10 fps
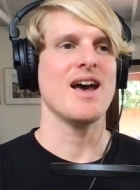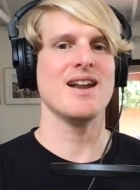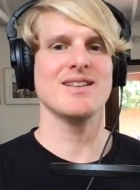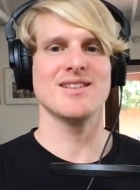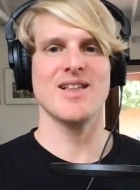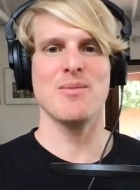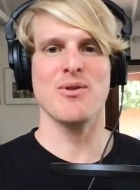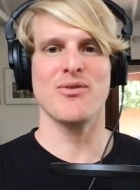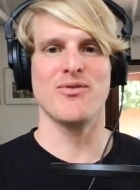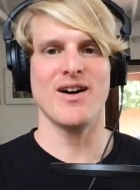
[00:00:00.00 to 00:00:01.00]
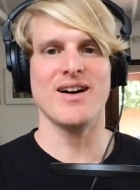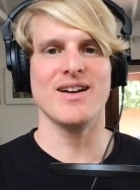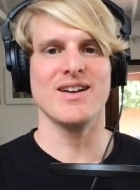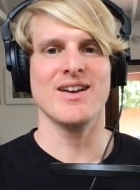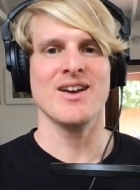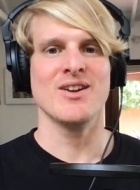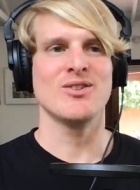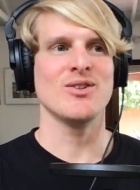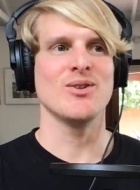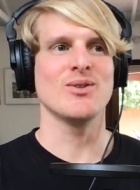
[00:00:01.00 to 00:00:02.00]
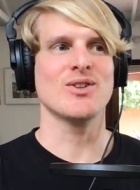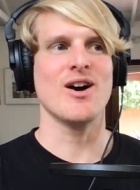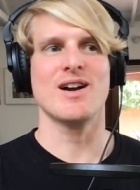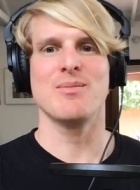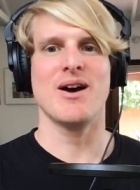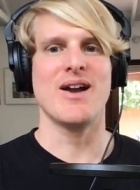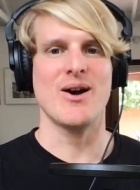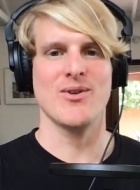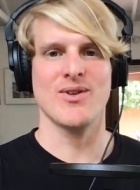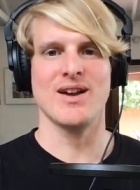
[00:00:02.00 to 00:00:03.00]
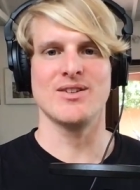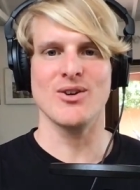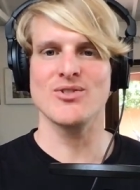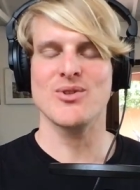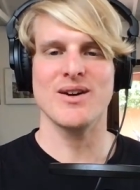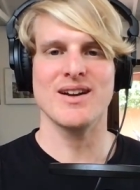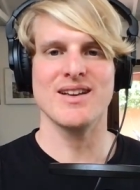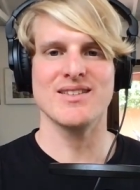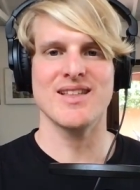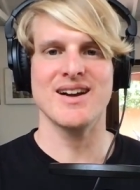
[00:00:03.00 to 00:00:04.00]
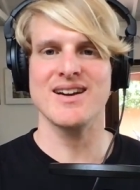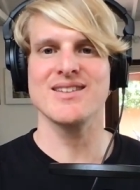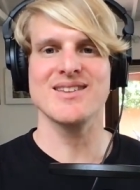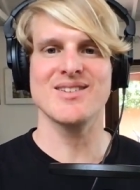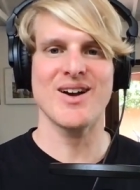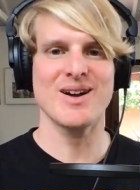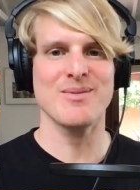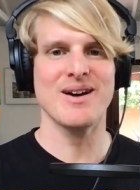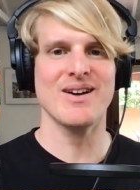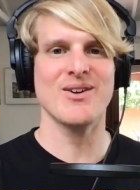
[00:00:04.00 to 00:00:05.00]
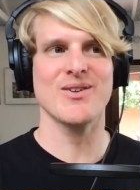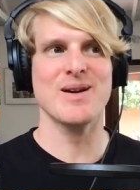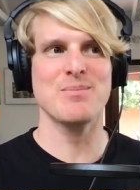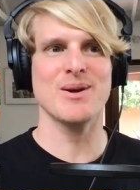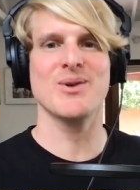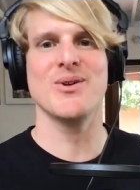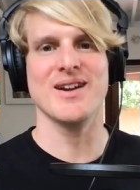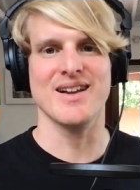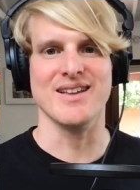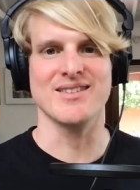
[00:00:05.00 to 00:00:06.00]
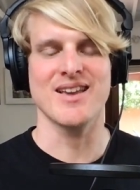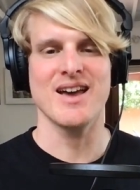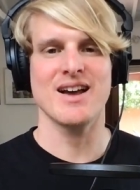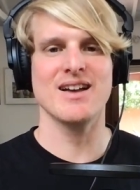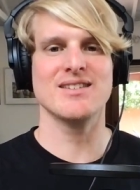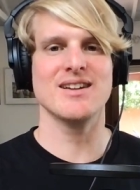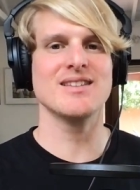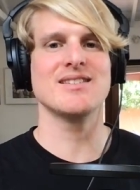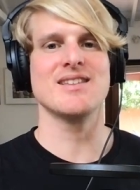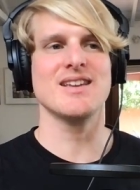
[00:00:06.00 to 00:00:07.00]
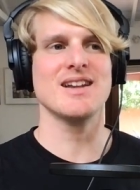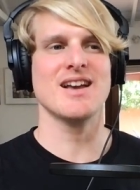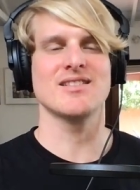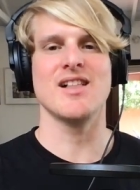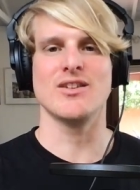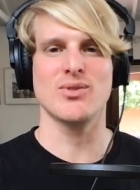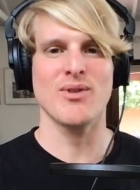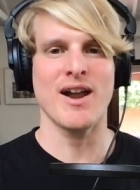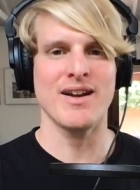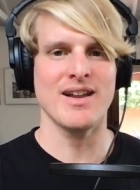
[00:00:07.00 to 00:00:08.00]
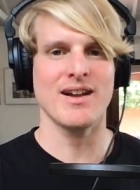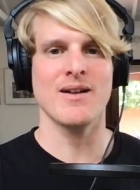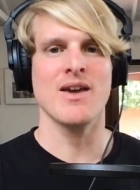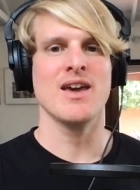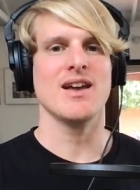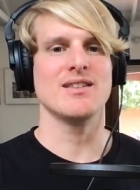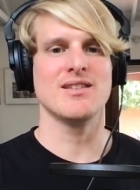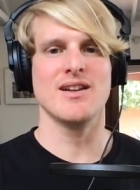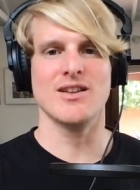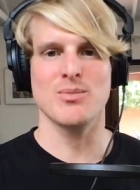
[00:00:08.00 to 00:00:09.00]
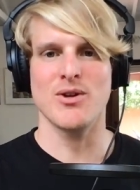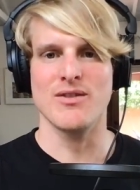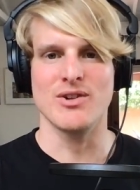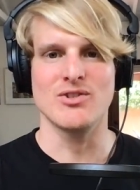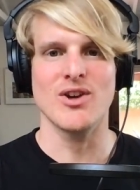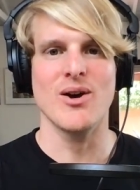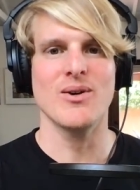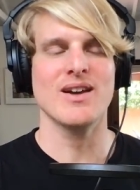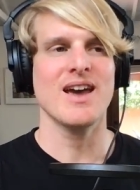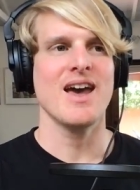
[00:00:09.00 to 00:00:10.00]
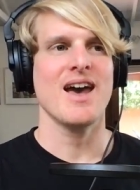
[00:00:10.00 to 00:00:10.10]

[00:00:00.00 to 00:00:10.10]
And it's a lot more fun to talk about how great Dogecoin is than it is to talk about how great Bitcoin is, because it is seen as less threatening, it's seen as more of a joke,